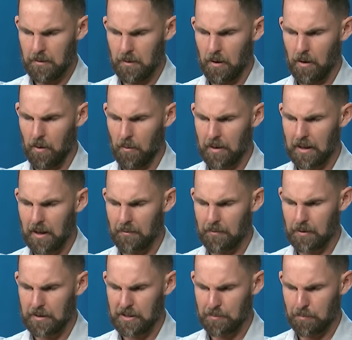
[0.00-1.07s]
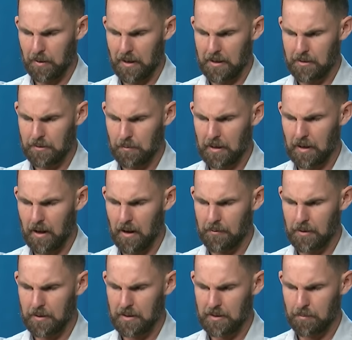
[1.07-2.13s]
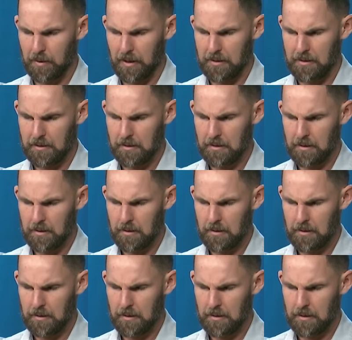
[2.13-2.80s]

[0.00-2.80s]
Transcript: Oh, we love you in this place. We love you in this place.